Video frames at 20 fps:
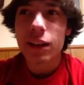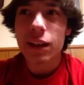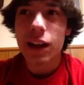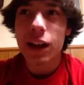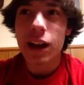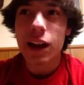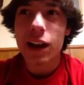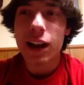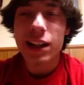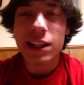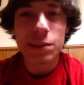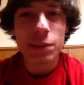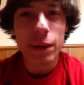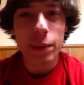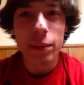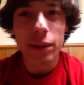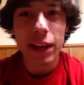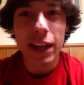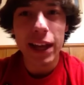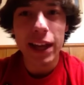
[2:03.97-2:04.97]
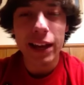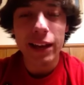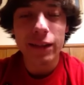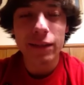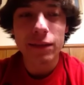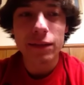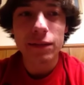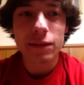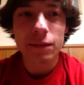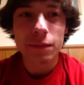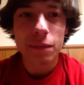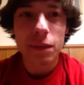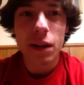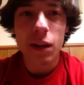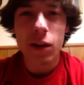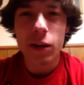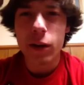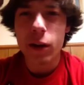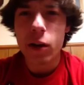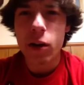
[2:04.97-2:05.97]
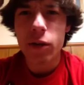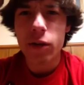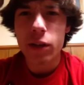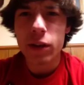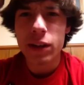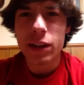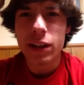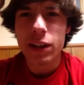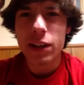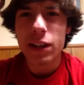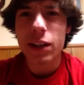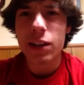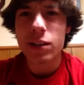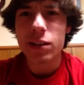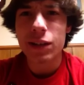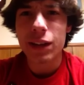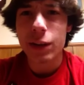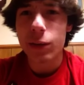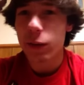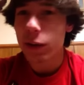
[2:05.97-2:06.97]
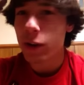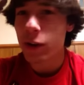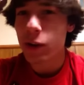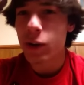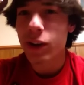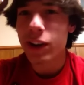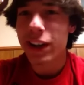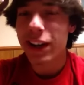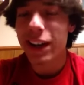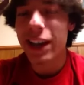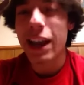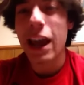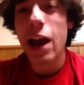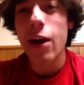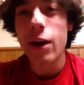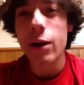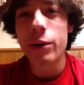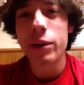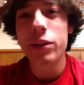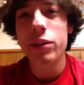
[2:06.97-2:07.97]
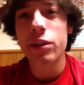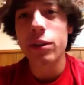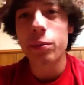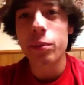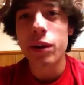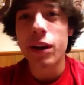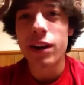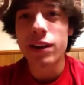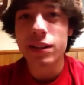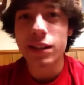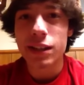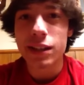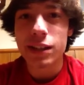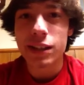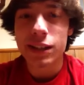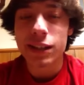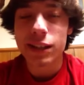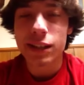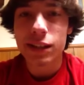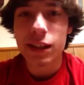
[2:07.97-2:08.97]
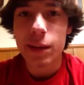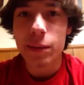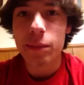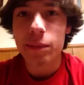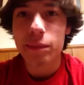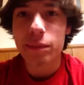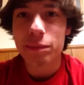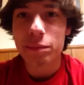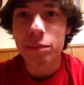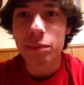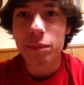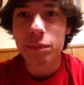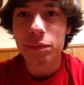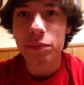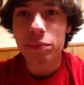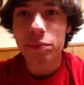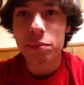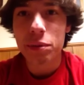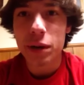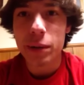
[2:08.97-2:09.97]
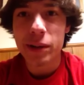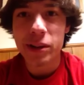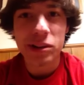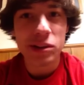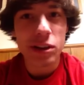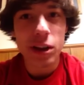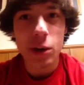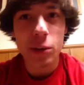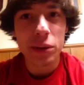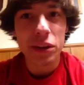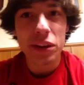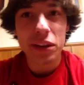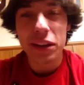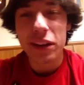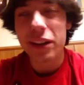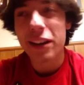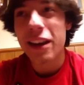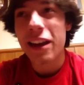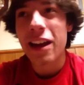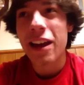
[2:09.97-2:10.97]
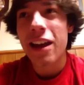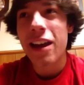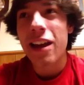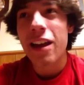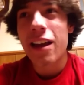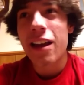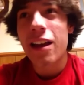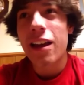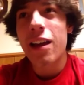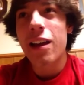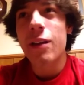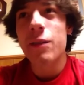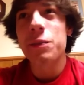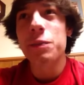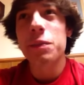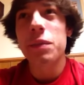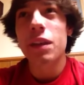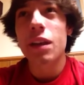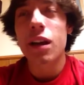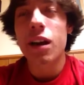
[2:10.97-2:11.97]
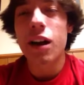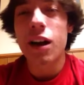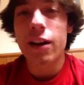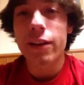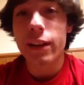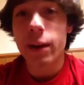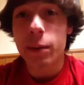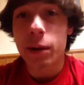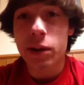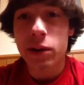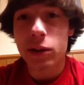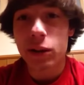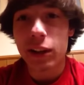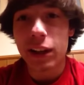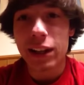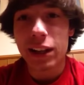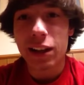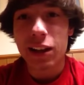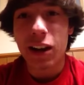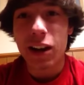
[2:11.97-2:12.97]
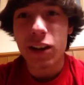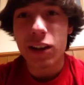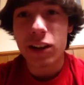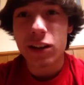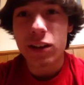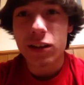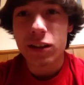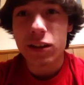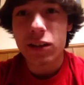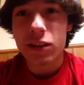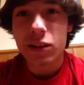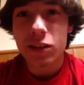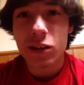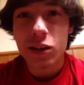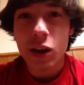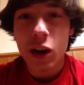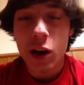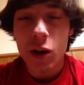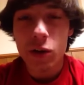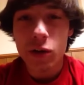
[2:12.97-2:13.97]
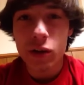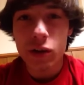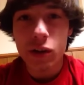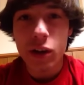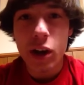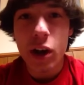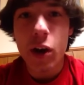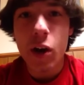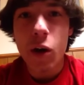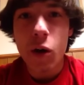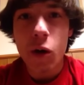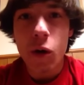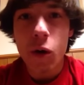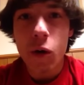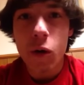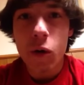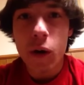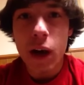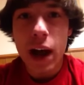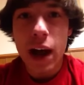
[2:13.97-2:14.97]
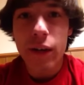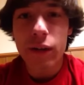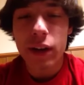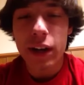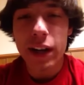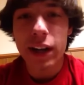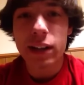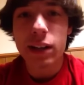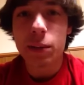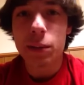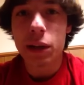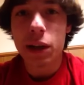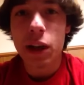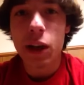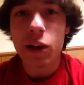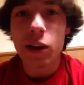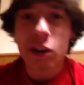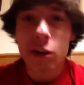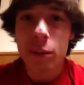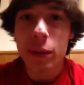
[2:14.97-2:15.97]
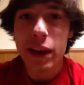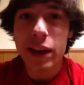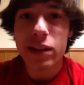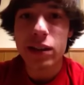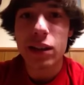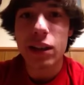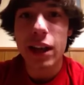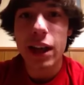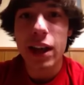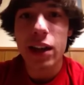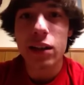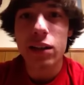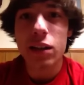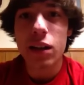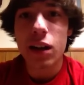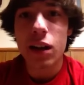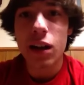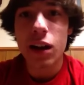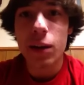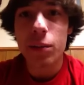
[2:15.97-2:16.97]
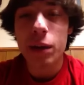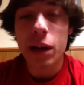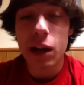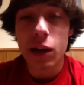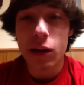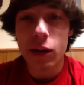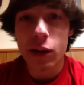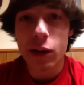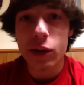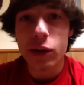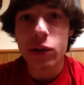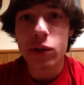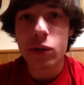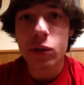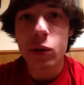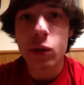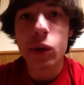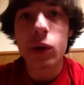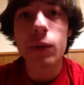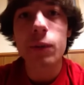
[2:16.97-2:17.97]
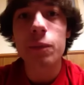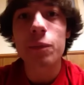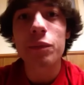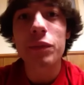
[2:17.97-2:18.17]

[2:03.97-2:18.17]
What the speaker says: that's my plan. I'll go over details of like recruiting and how I went through the process since I'm pretty much done with it. And then I'm also going to let the Carthage coach know after I get accepted to Colorado Mesa that I'm not going to go to school.